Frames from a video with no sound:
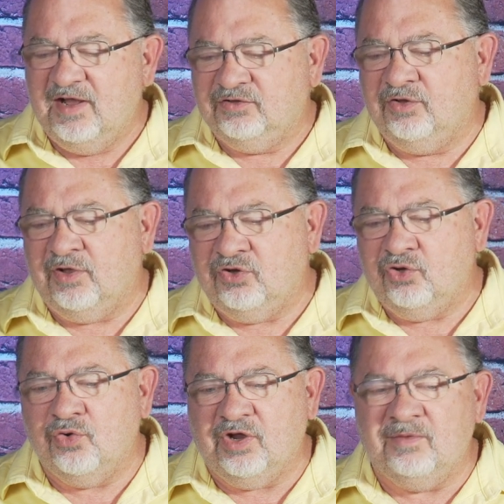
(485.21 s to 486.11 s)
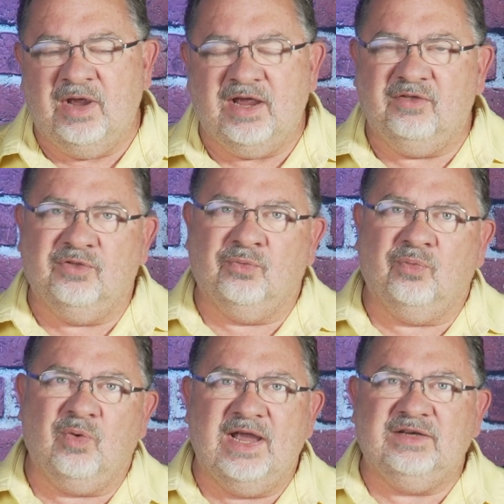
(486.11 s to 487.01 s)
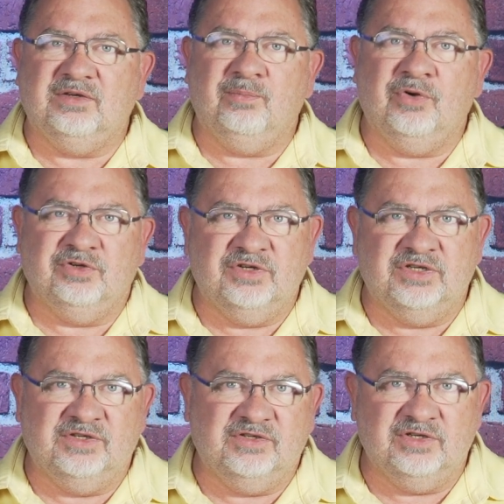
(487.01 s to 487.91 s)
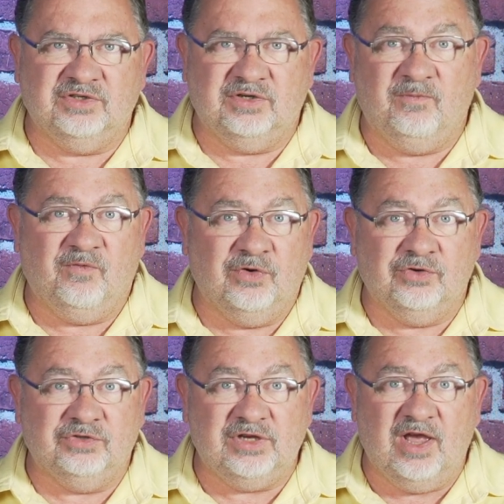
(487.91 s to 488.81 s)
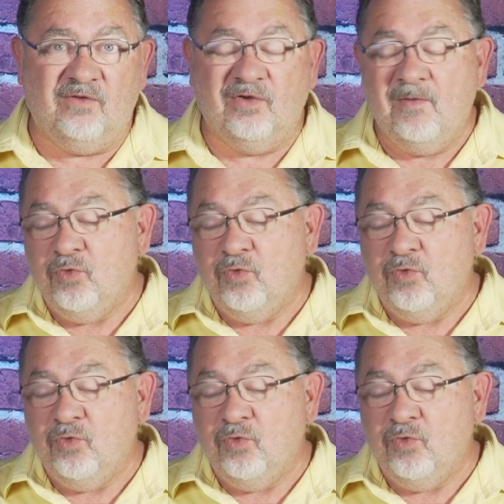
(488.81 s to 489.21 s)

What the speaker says: so that you can make the right purchase decision for yourself,